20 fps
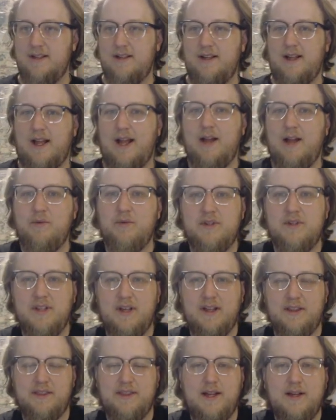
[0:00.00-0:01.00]
I would
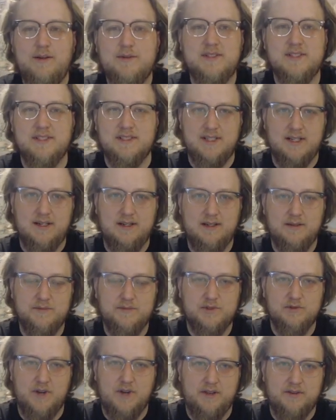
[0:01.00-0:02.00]
1,000 times
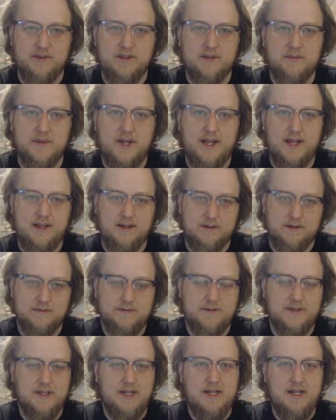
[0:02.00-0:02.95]
rather them have